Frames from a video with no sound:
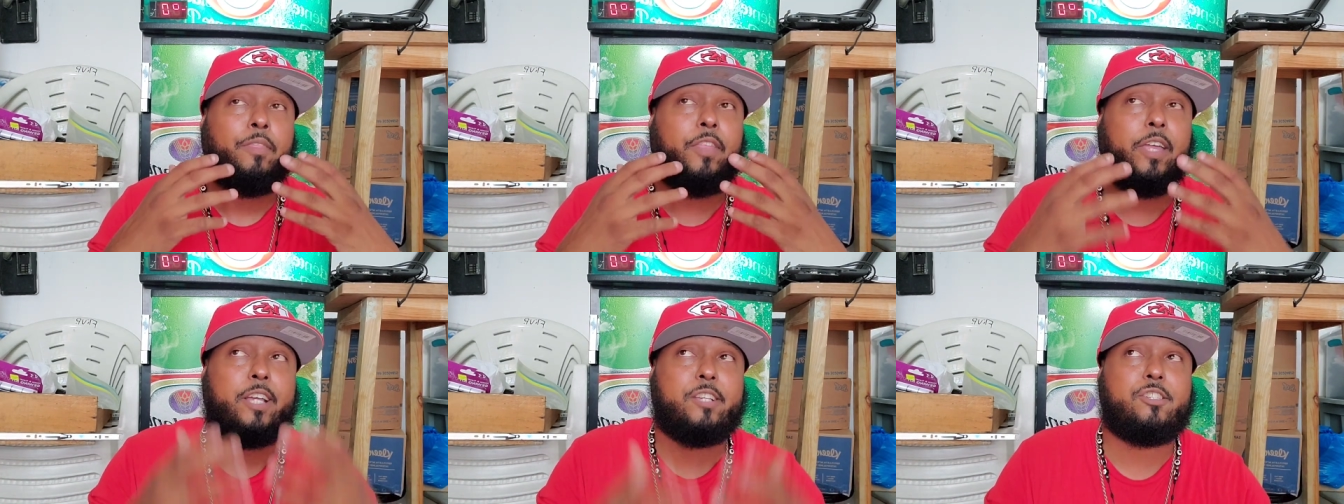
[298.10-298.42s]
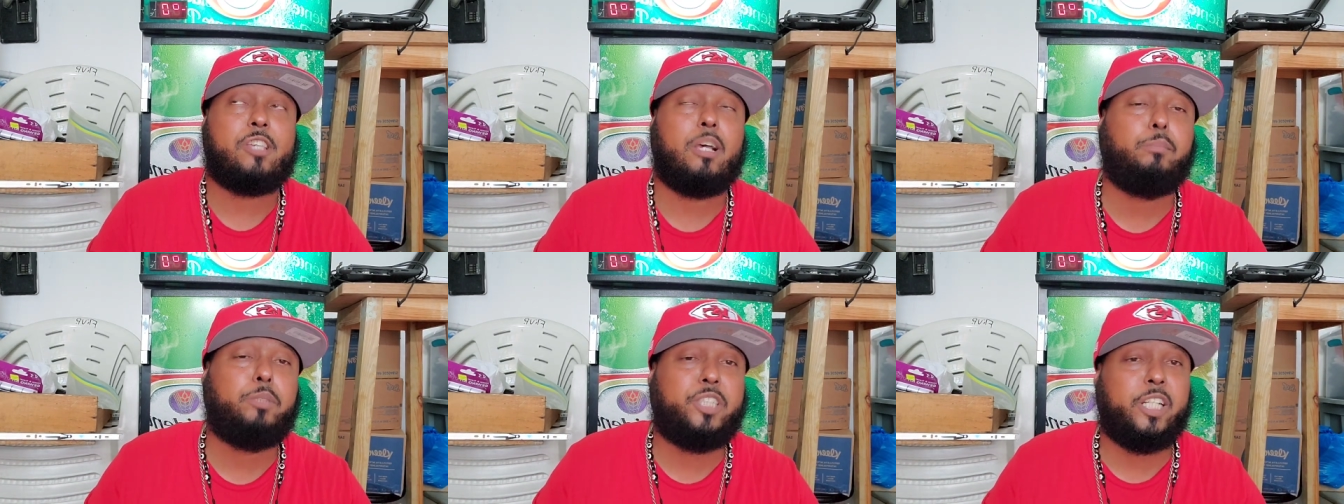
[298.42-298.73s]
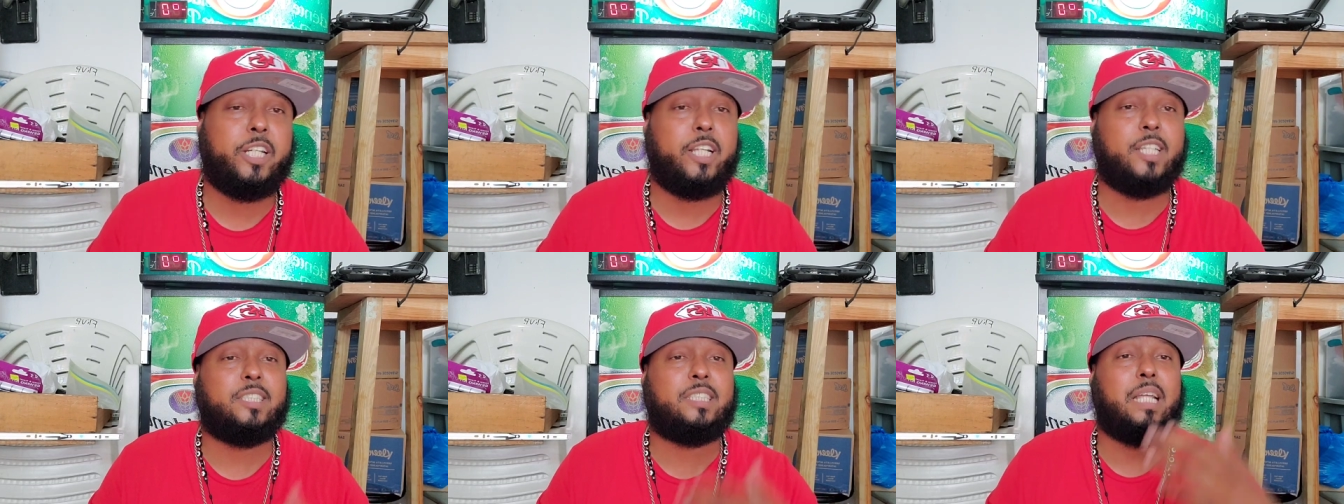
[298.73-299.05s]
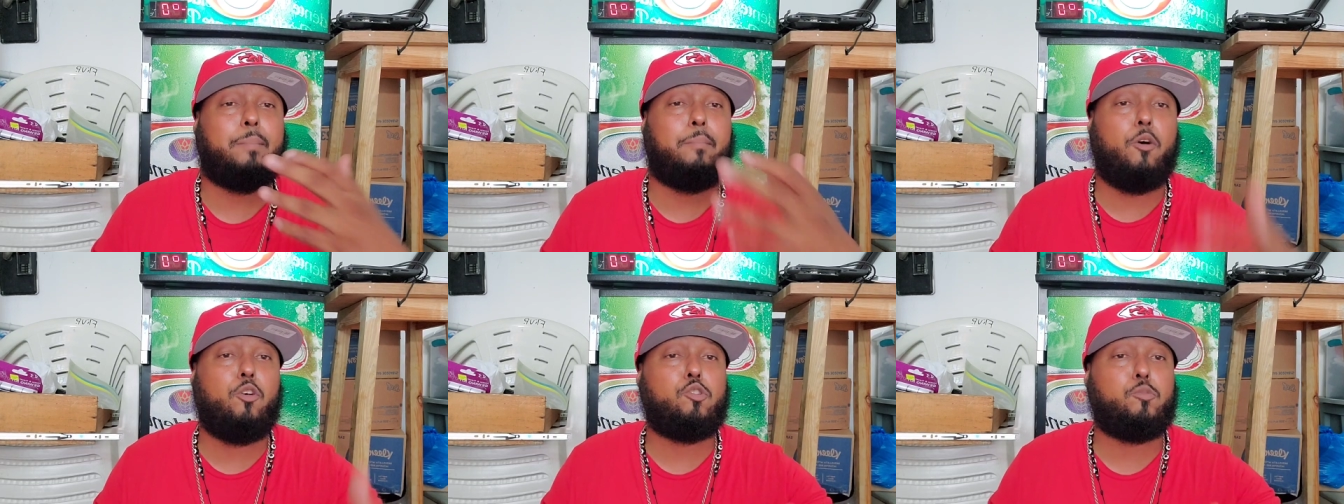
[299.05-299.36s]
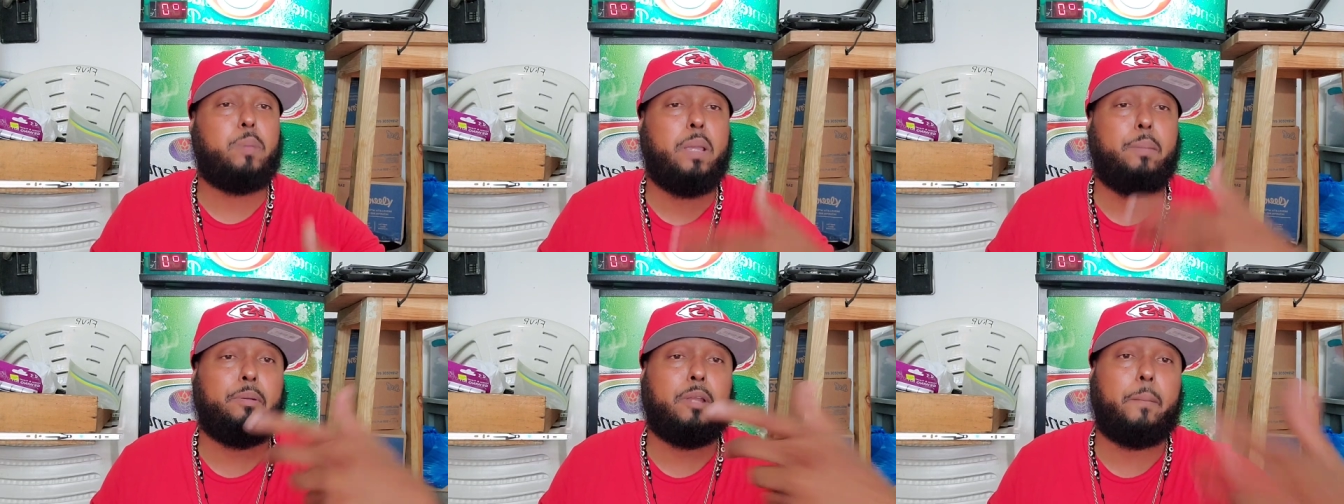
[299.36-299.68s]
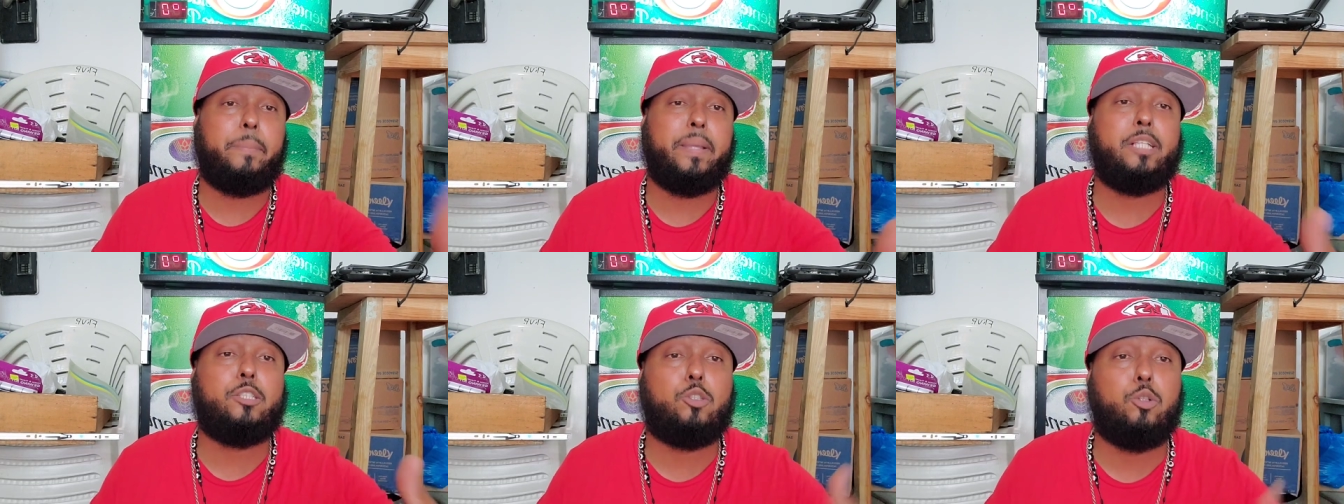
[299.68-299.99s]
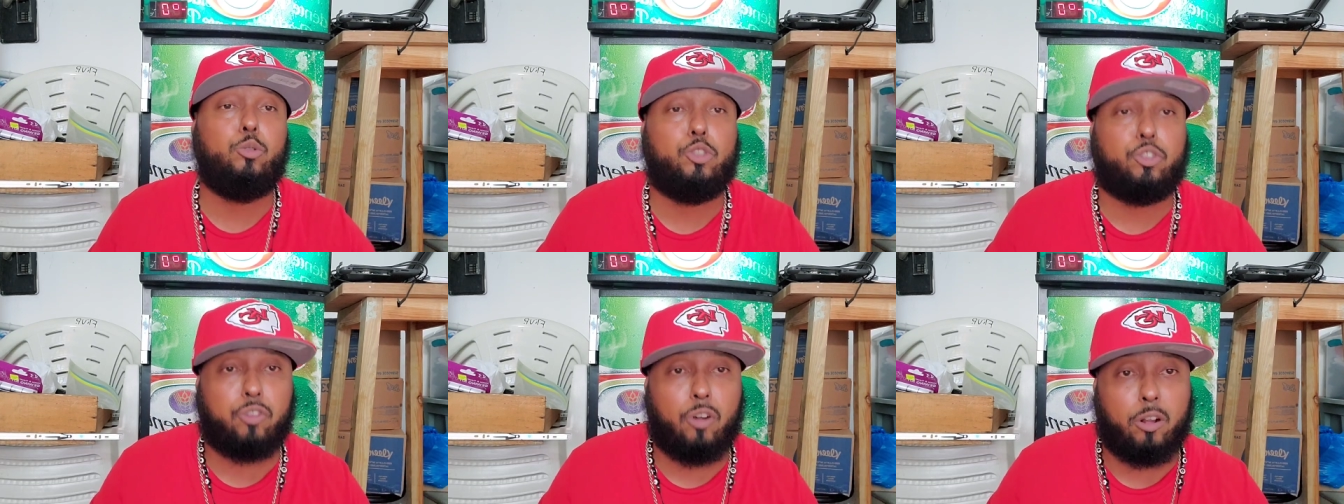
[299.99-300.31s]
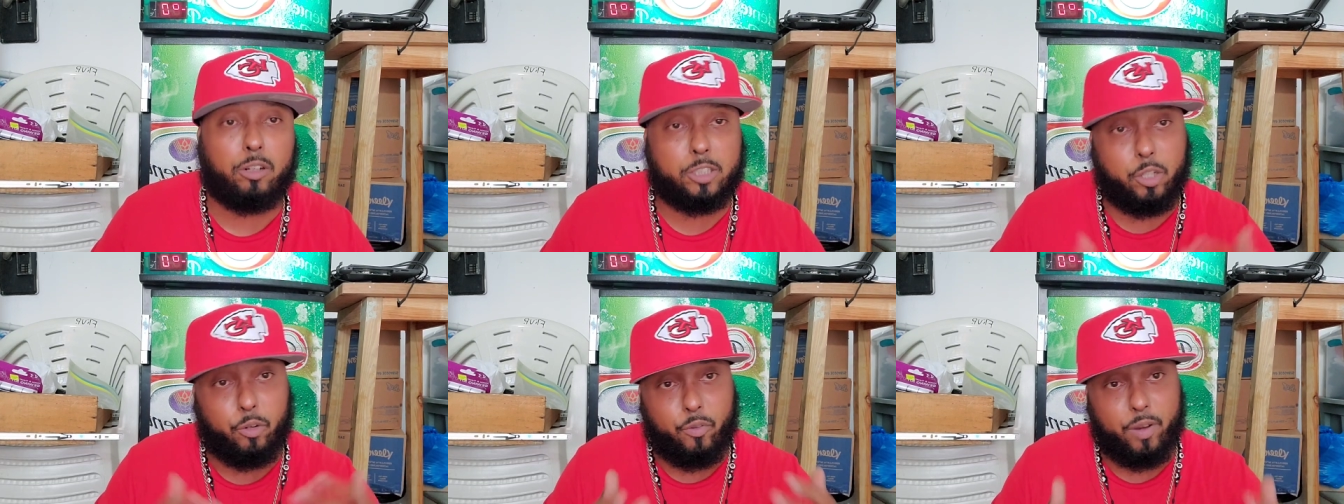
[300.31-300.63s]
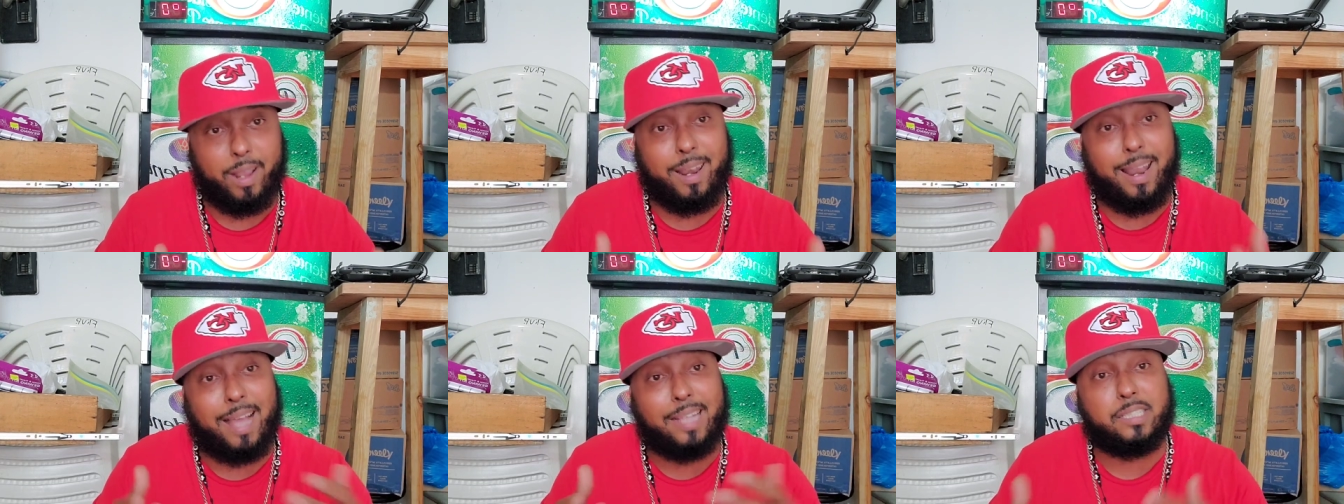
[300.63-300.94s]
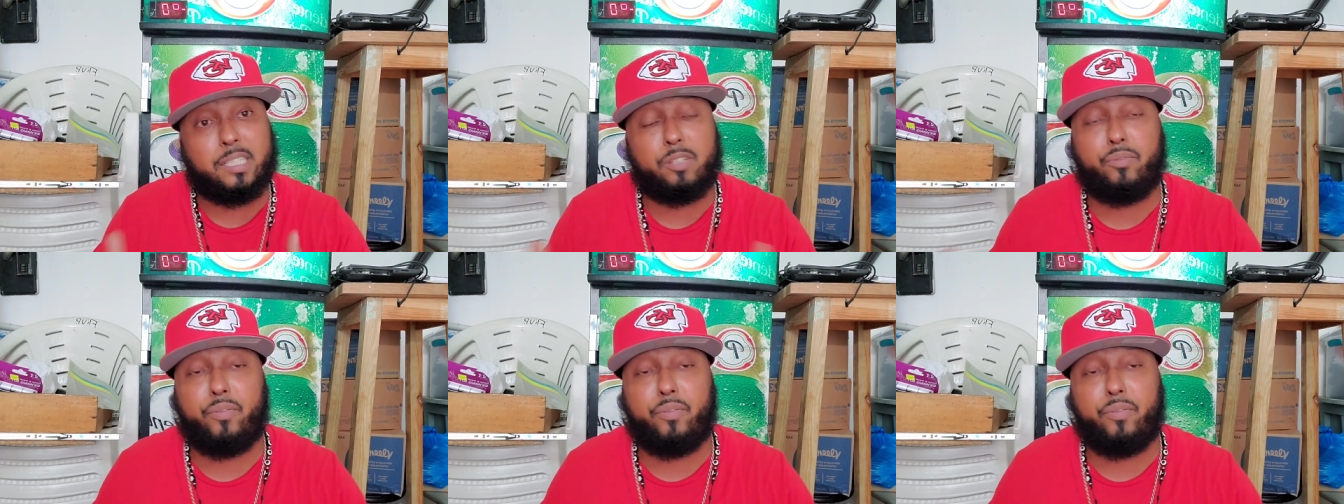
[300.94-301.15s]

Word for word: The assumption is that most people will be too drunk to realize